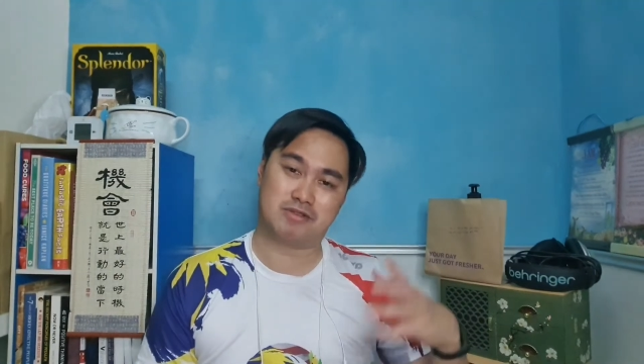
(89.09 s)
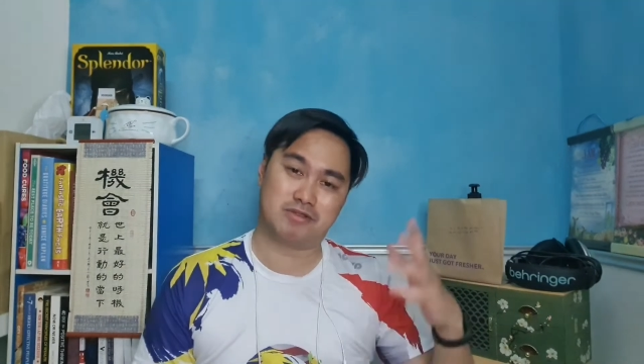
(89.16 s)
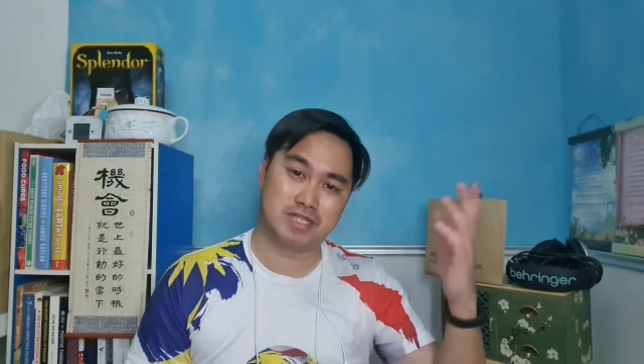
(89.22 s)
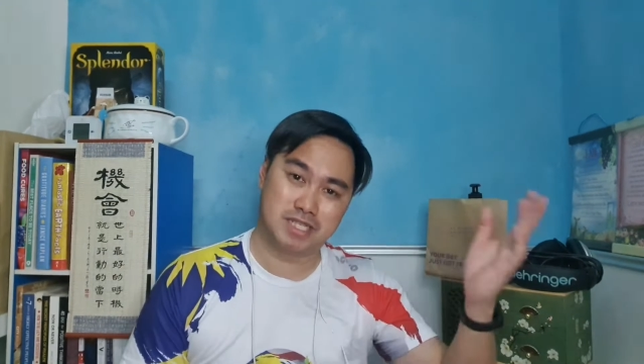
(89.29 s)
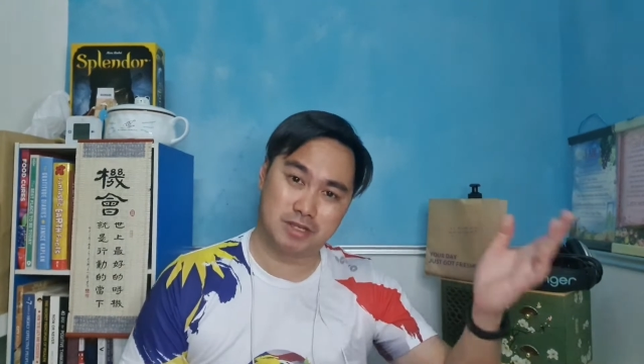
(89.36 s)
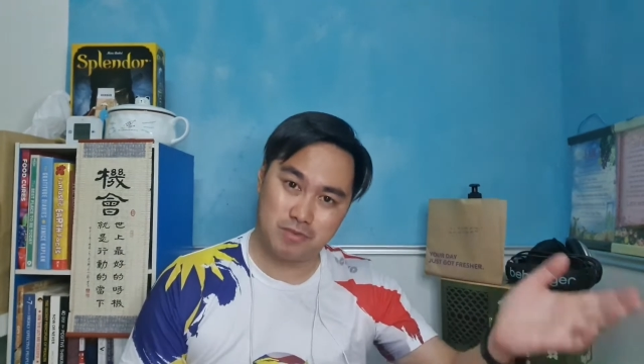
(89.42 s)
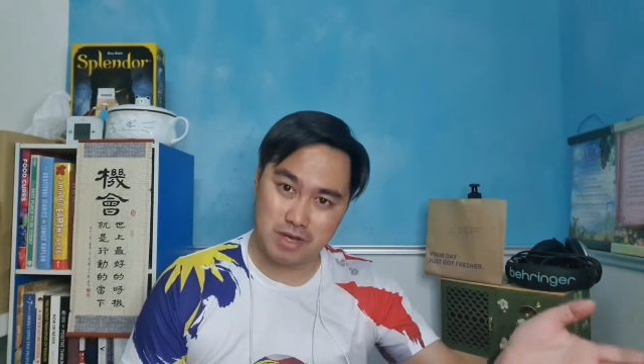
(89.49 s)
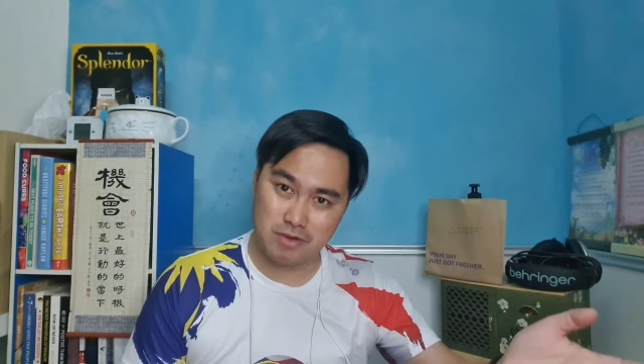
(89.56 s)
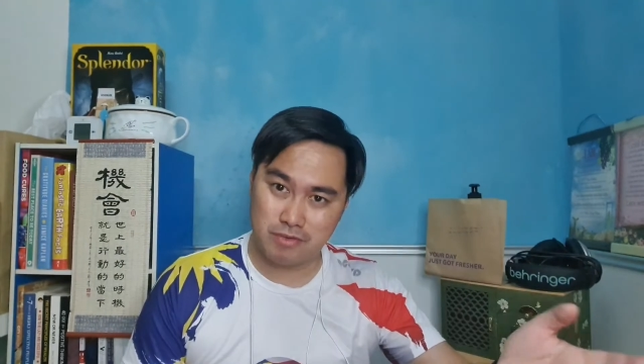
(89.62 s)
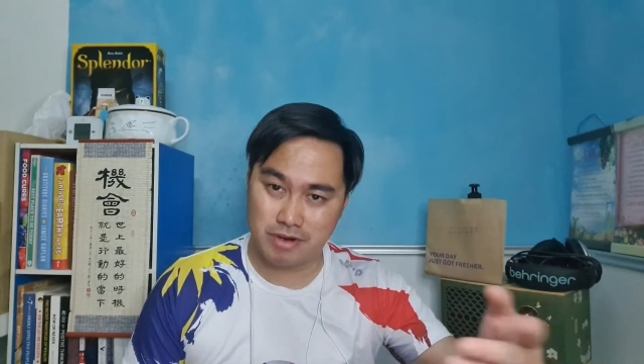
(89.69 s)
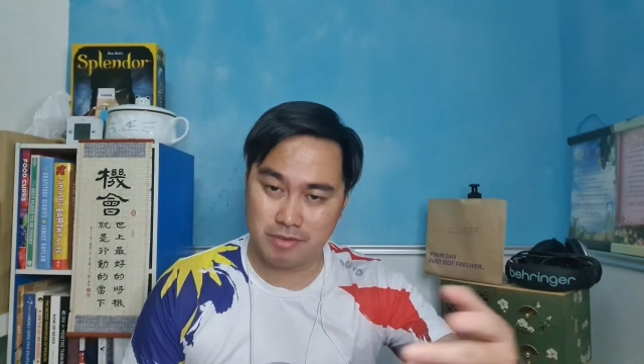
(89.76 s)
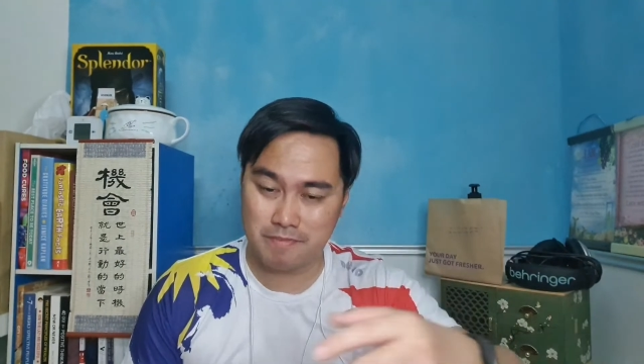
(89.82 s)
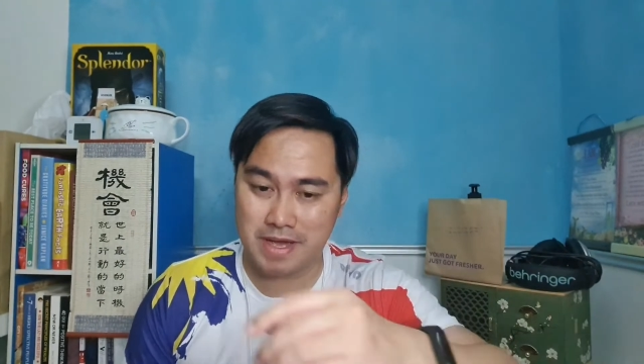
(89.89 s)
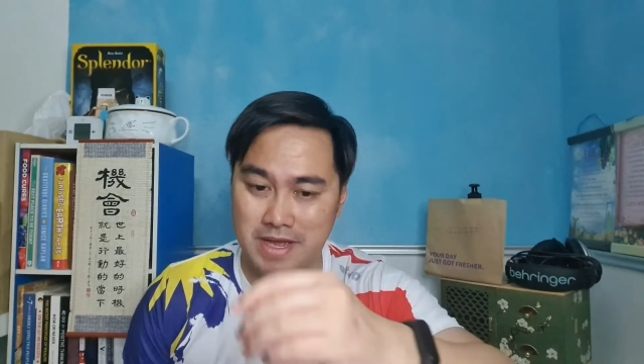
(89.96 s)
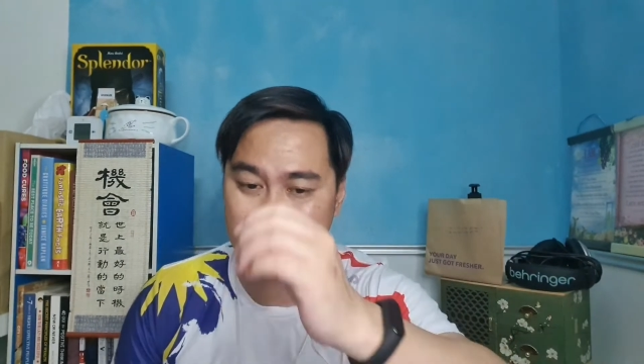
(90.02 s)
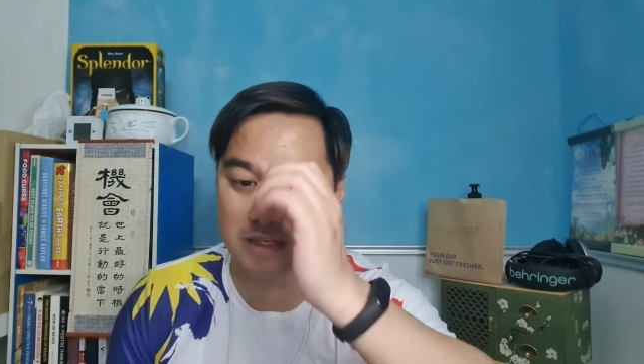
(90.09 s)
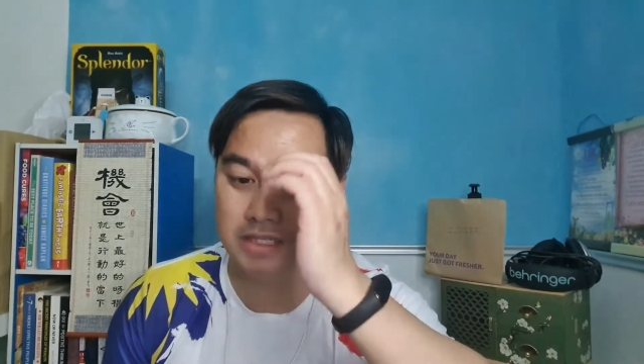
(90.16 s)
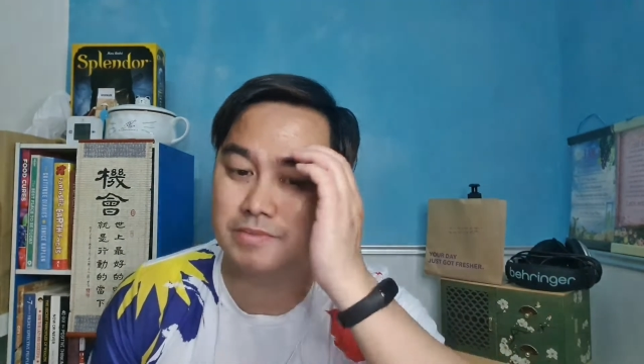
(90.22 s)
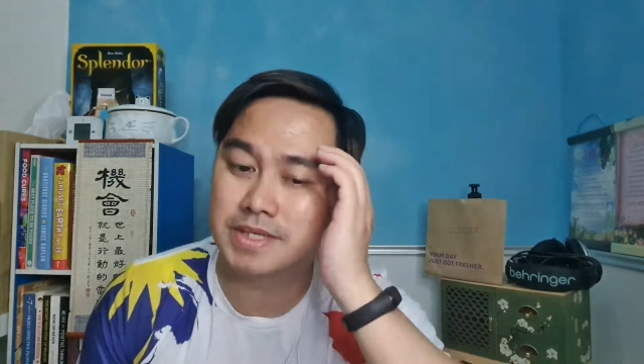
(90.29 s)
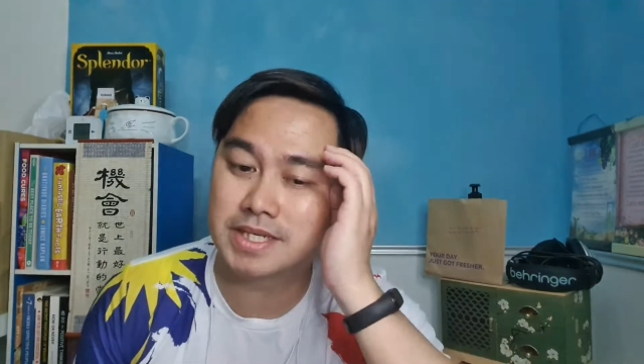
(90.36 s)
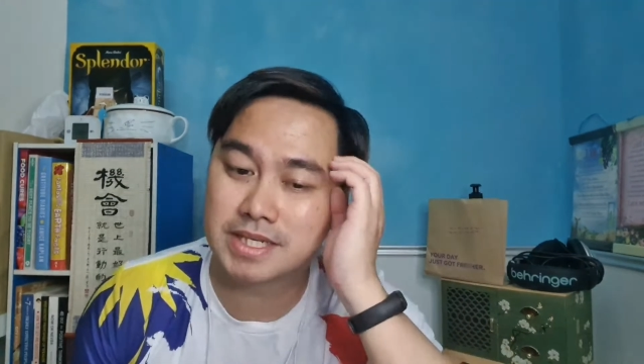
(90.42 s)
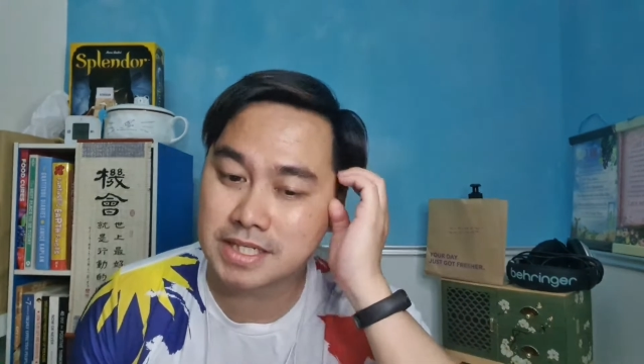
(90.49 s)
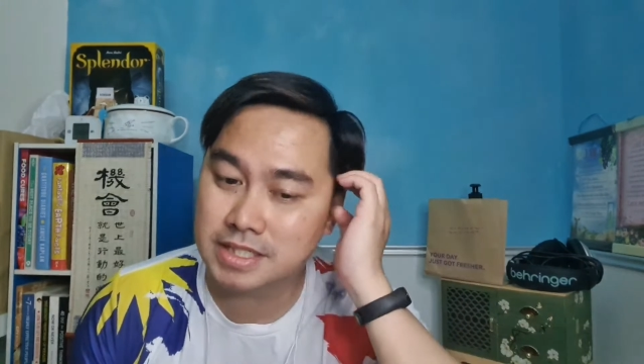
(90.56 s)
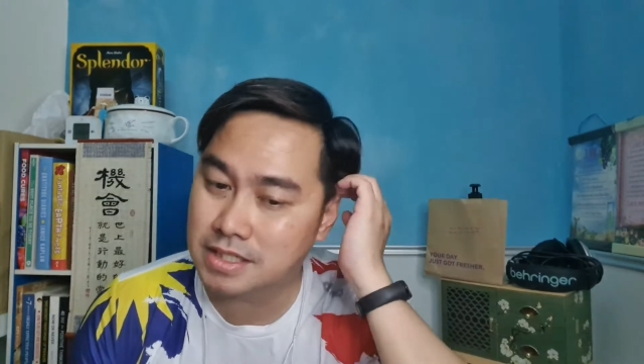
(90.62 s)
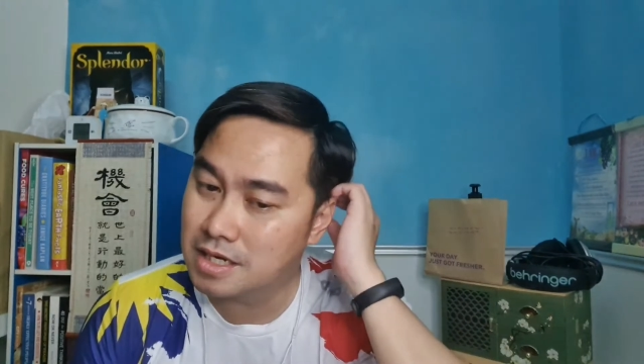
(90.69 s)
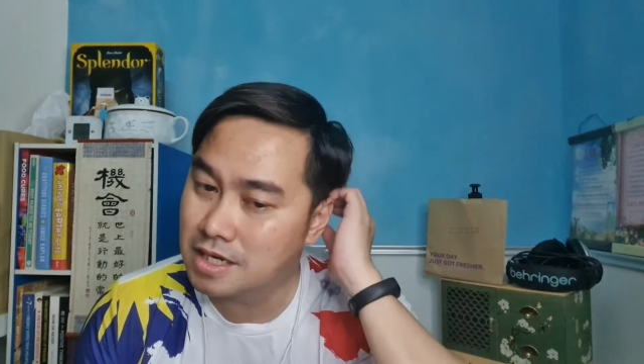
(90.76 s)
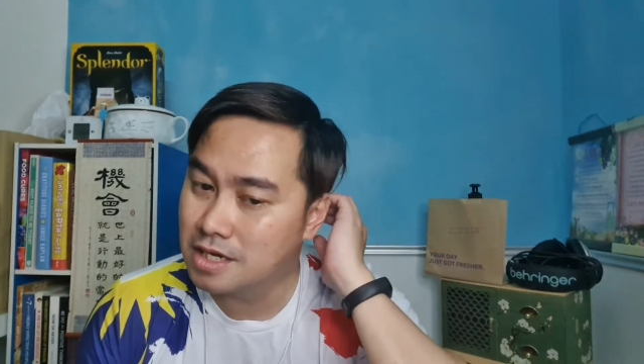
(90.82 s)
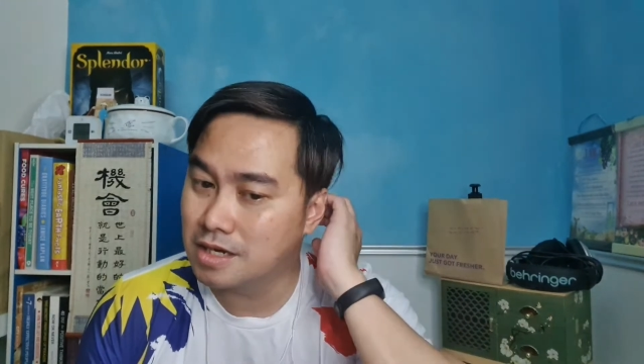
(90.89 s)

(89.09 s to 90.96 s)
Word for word: The reason why we repair is because